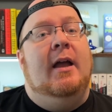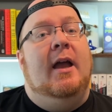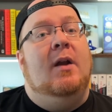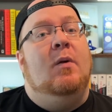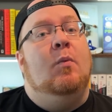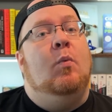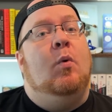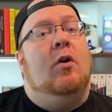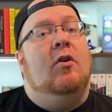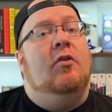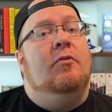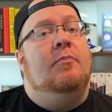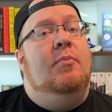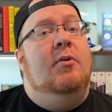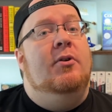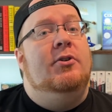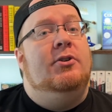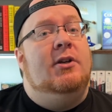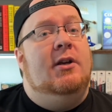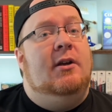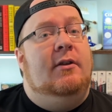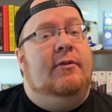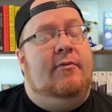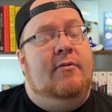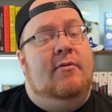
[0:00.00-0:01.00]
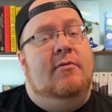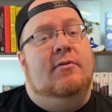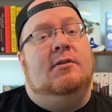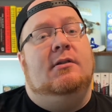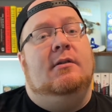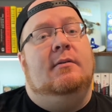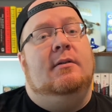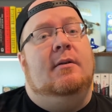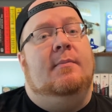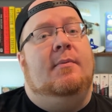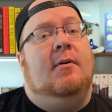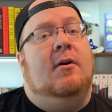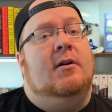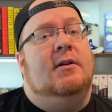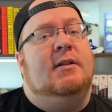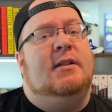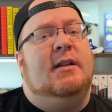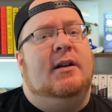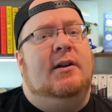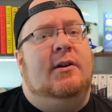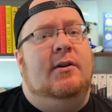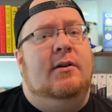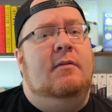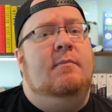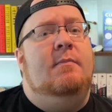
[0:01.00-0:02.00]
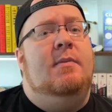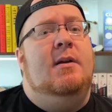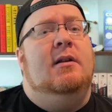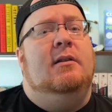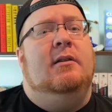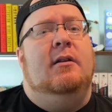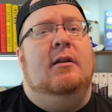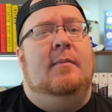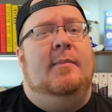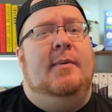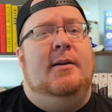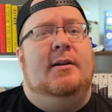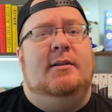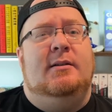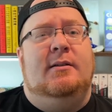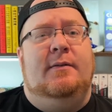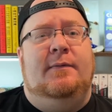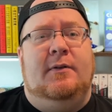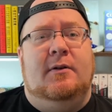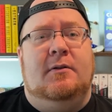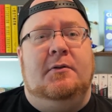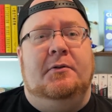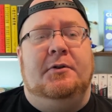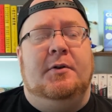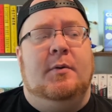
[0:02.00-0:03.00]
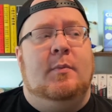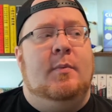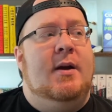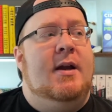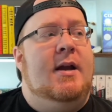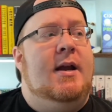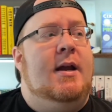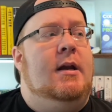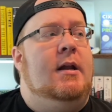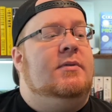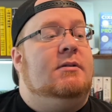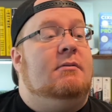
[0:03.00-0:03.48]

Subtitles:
and worth pushing through some of the parts that could be a little bit difficult to read.